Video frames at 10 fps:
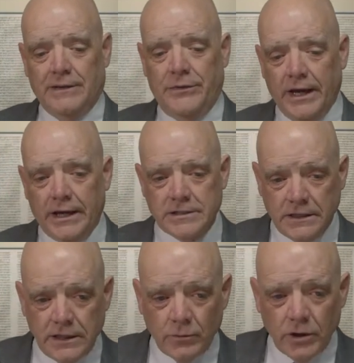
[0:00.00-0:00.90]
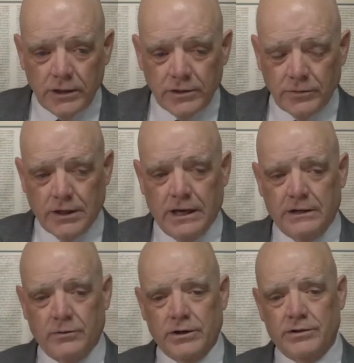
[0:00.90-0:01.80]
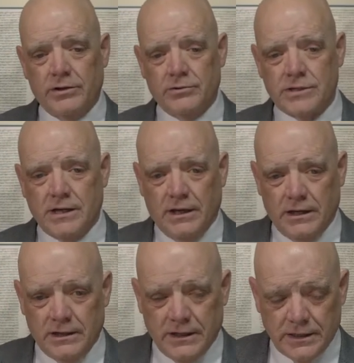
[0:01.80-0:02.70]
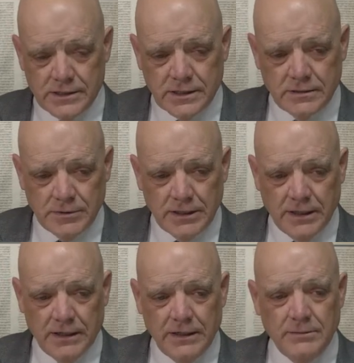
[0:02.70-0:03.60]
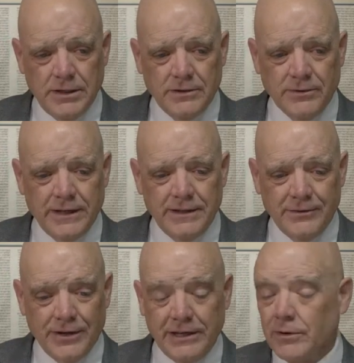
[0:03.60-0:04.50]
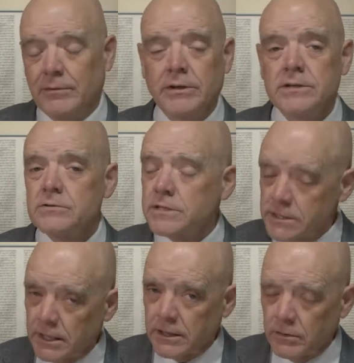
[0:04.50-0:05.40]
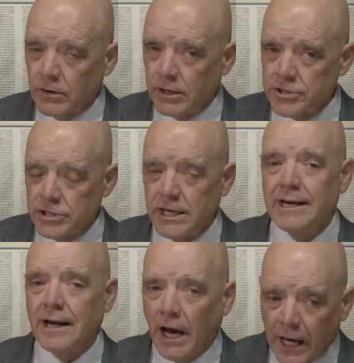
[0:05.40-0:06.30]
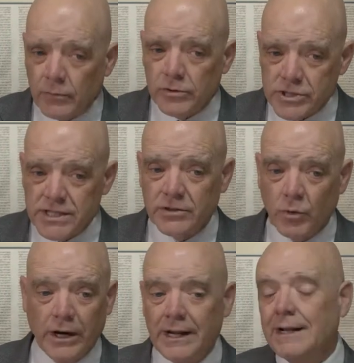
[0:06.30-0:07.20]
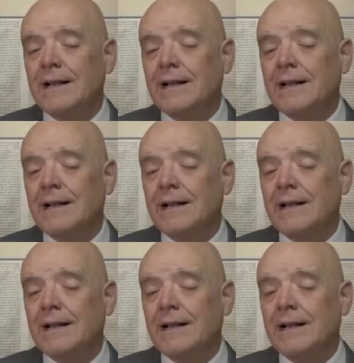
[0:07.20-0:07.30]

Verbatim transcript: that anyone who would like one of those can uh, send me an email, randy at randywhiteministries.org, and I will send one